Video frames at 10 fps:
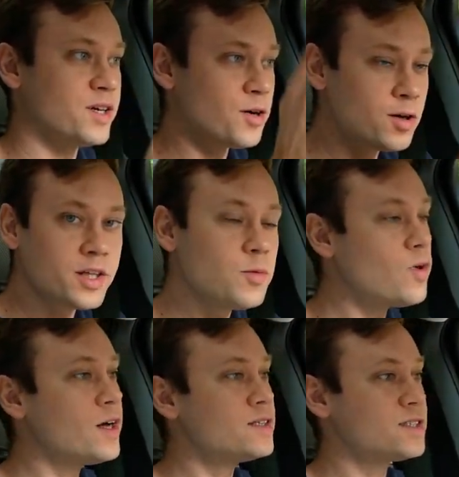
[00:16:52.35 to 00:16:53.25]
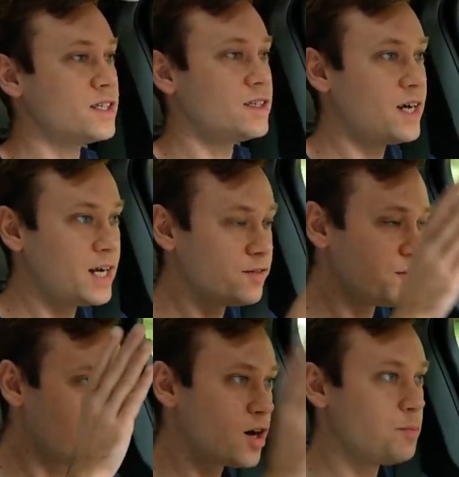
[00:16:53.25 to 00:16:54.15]
The early ones that kind of,
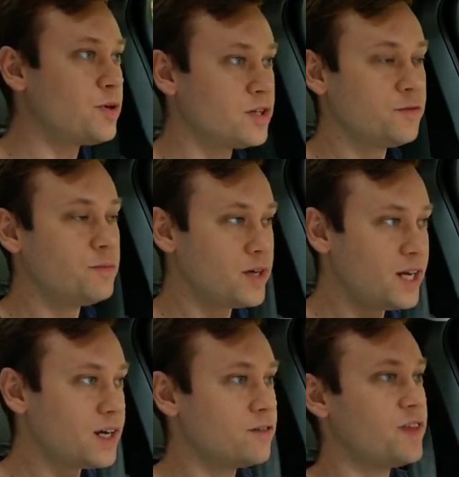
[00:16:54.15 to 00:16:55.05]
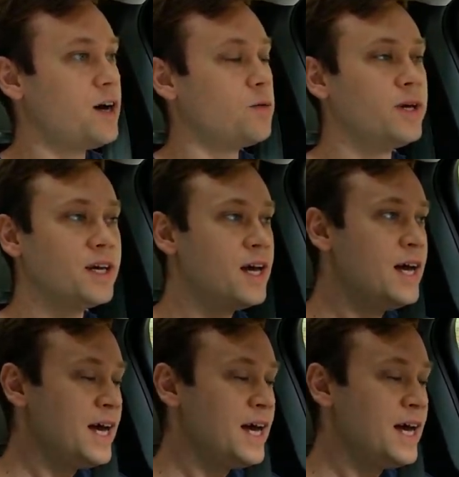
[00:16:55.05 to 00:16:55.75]
you know, got built the beginning of that week